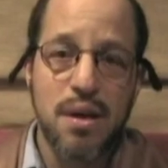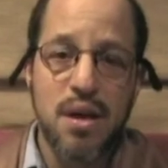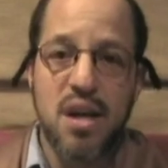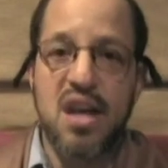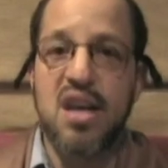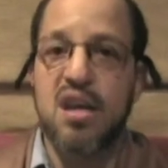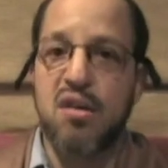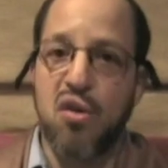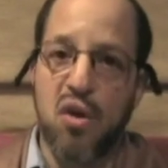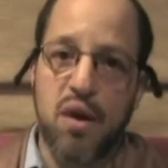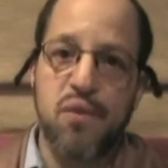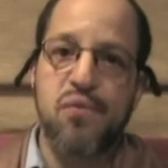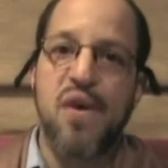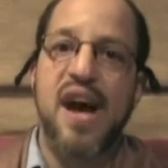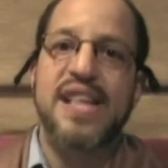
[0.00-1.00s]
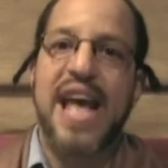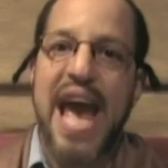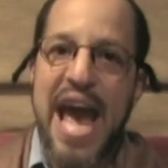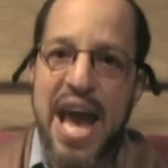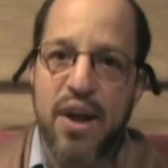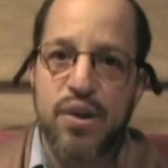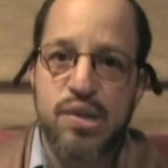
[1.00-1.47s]
He couldn't find
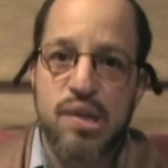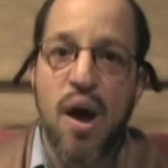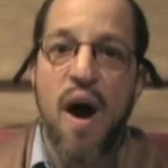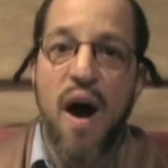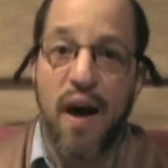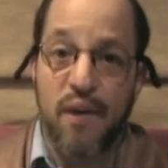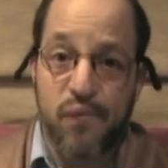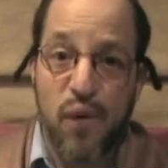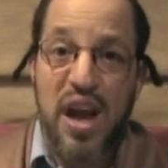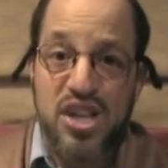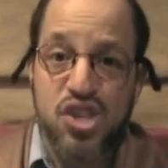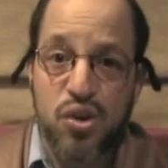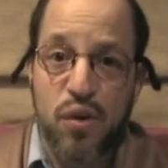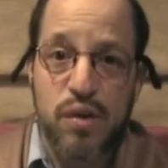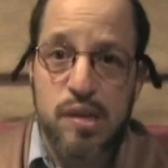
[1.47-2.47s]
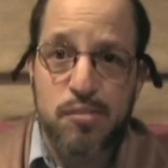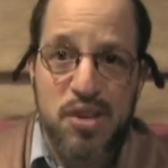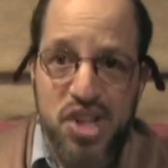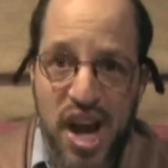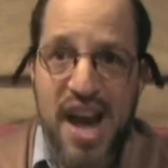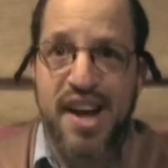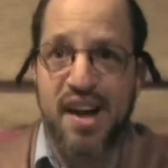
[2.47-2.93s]
hairs on a French girl's
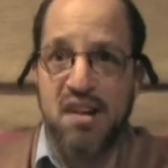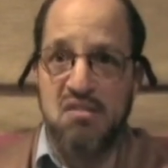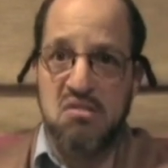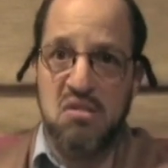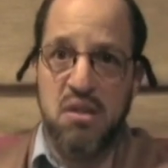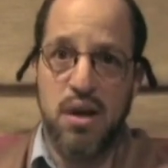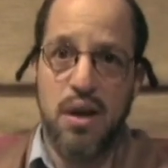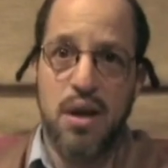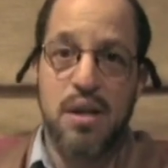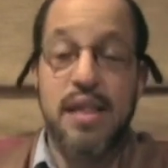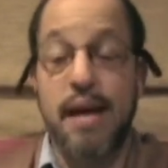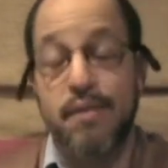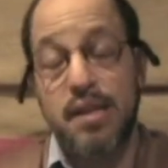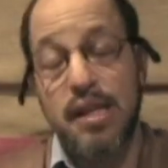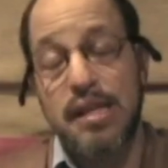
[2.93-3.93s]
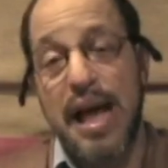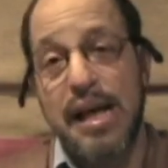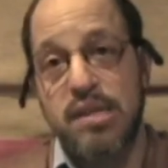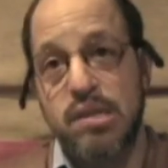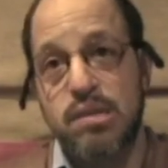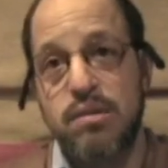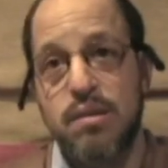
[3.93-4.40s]
vagina.
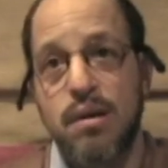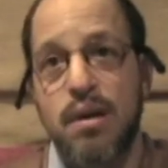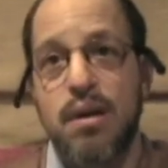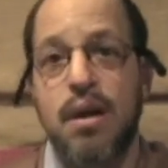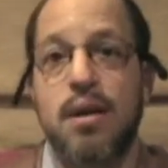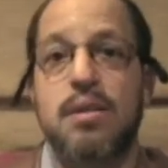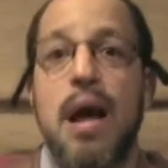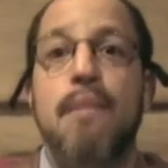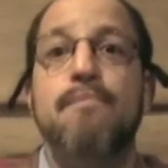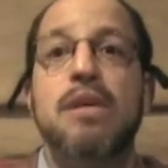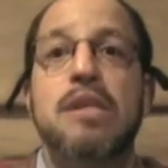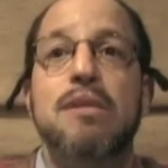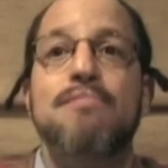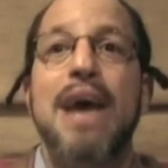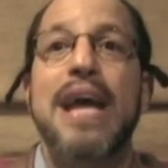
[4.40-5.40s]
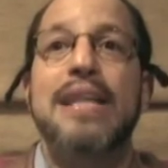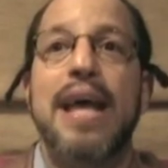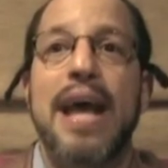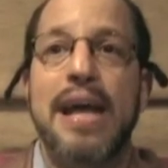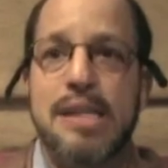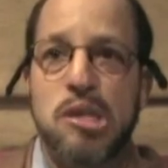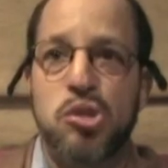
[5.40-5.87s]
Nevertheless, Columbus made
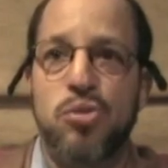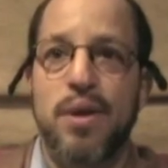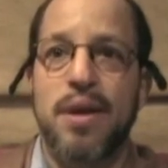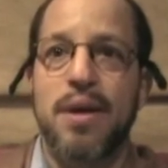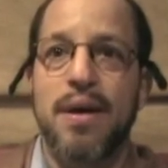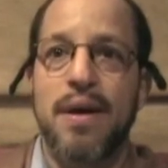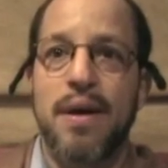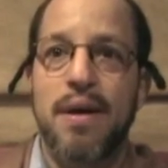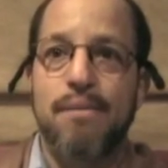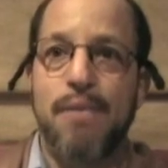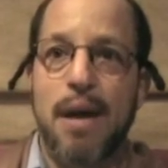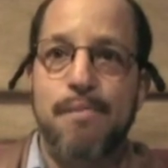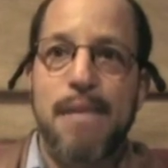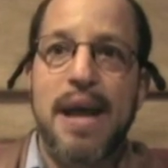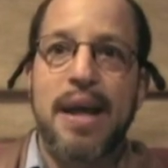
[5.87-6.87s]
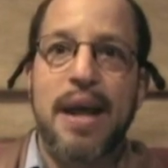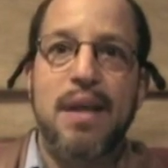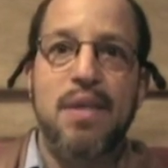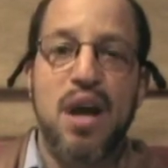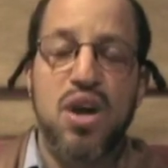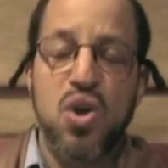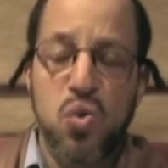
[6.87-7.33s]
history by making
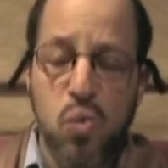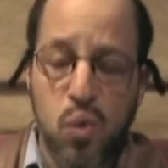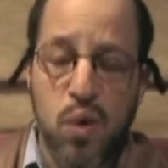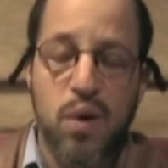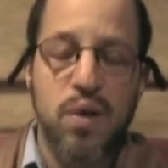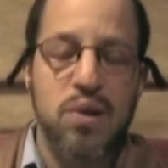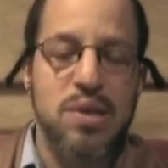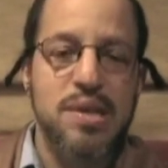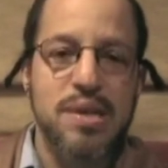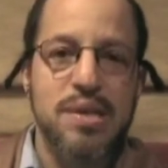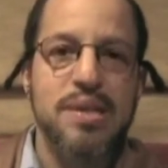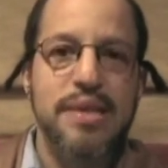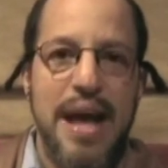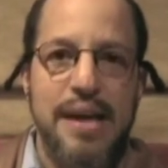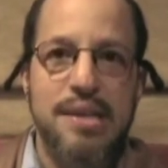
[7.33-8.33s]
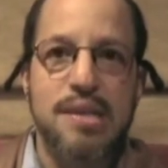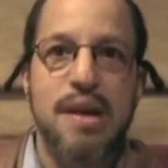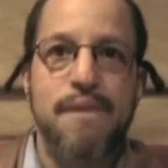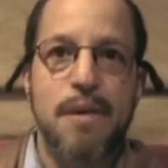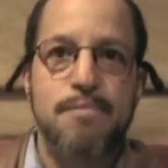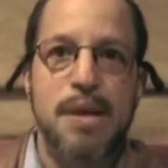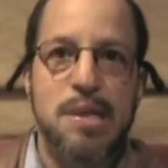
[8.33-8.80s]
the New World less
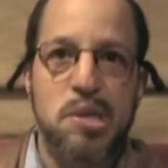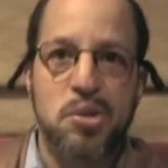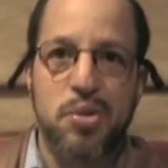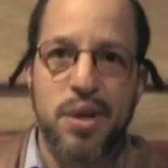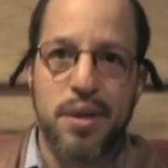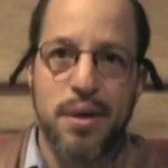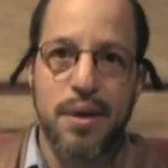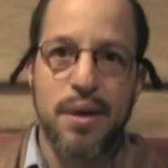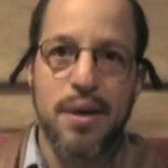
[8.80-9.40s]
of a mystery.